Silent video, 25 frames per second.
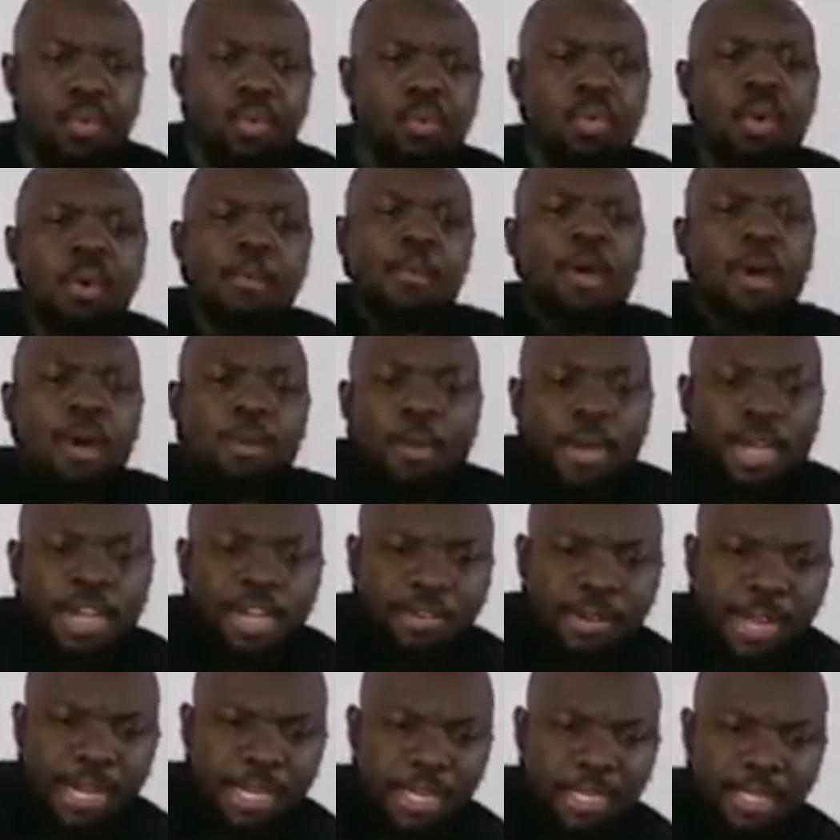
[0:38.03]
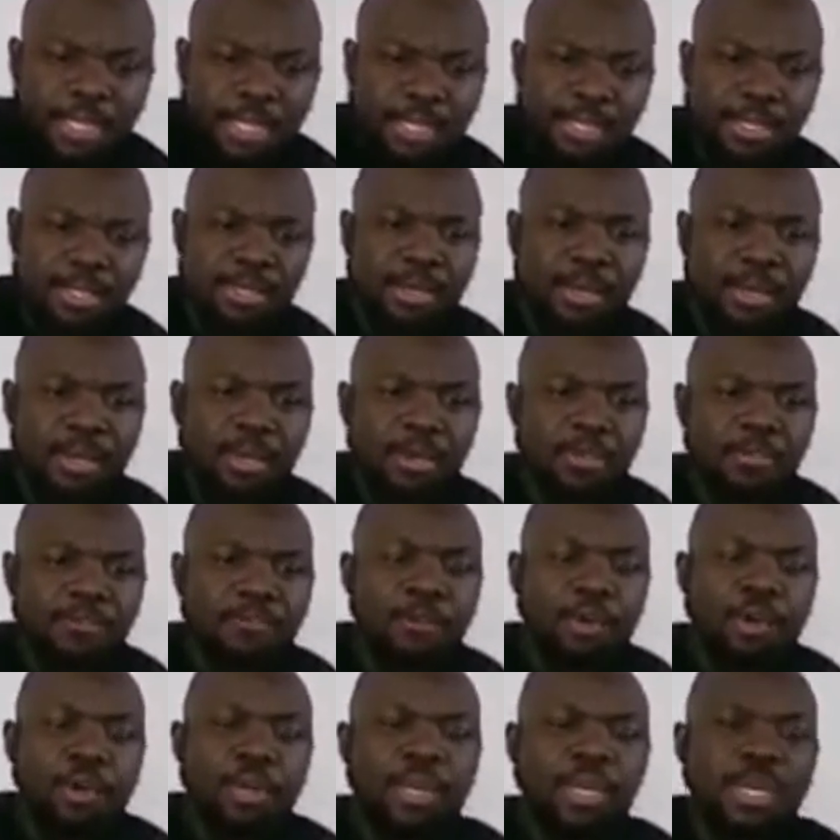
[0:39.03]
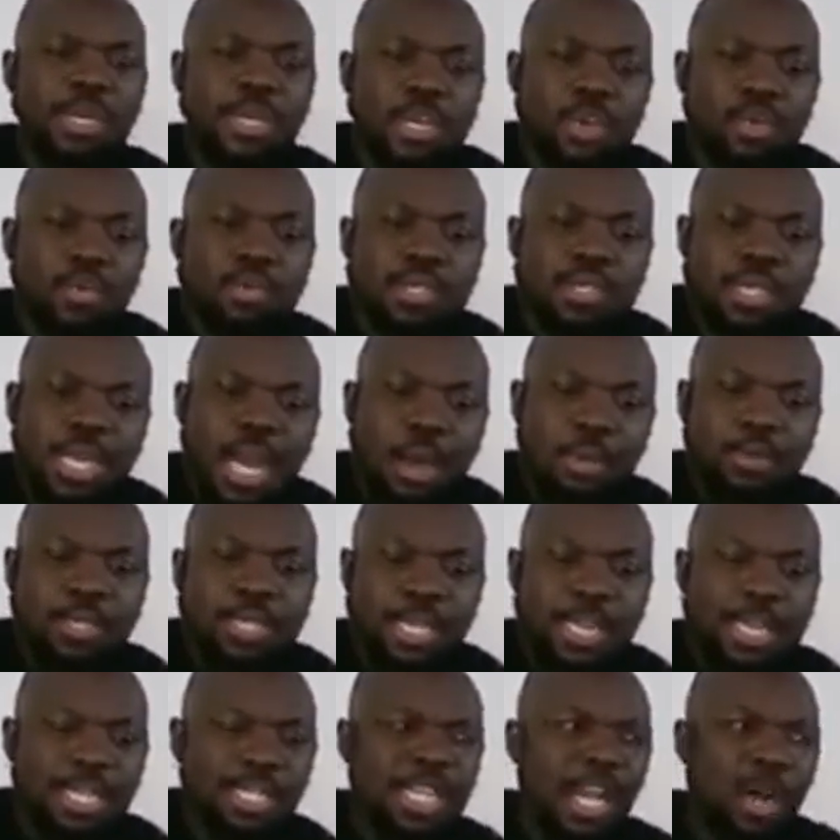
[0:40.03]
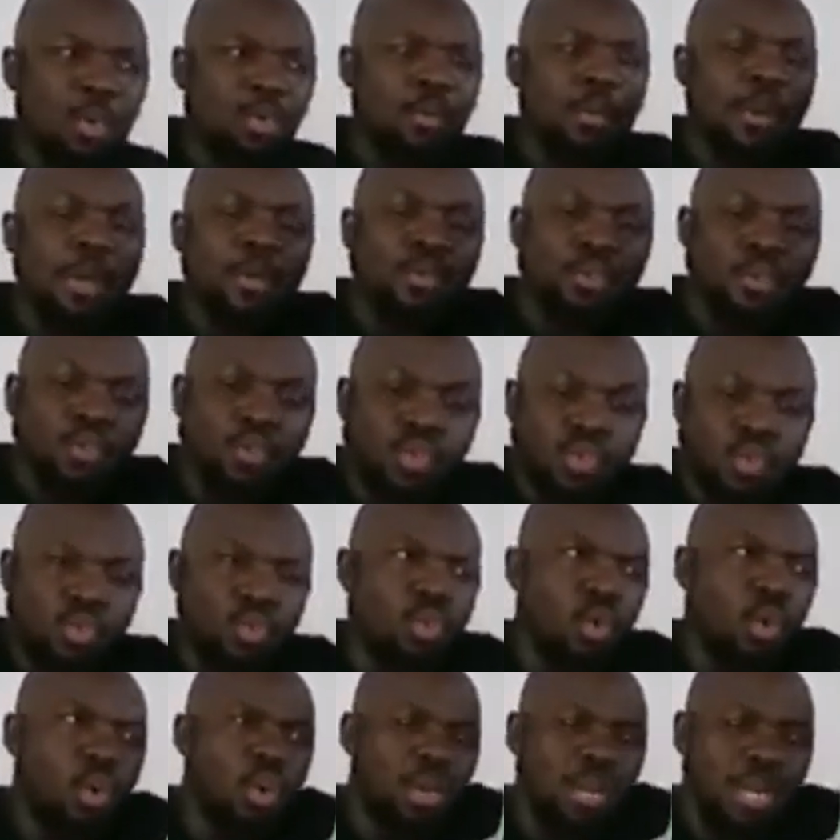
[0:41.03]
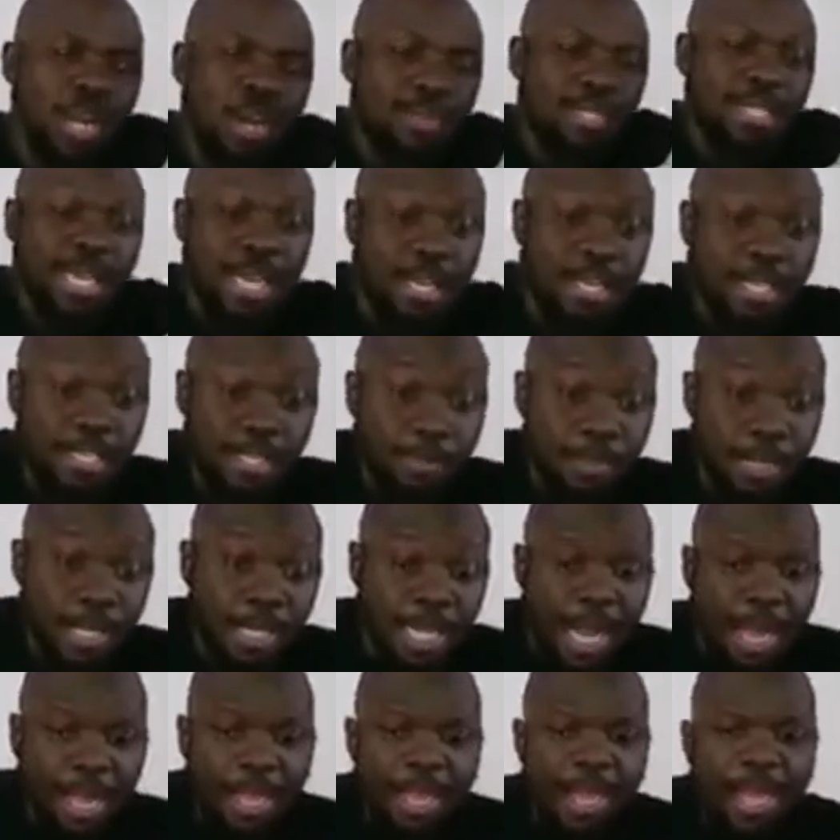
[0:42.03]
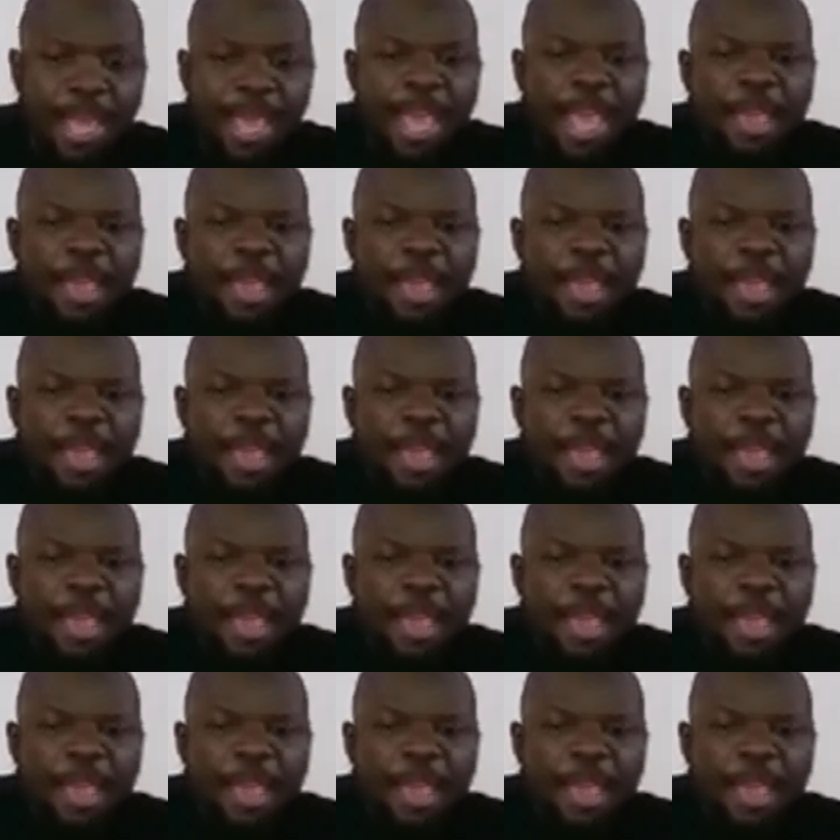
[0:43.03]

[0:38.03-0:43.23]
well, more credits for news outlet I will be using on Loud Silence Media.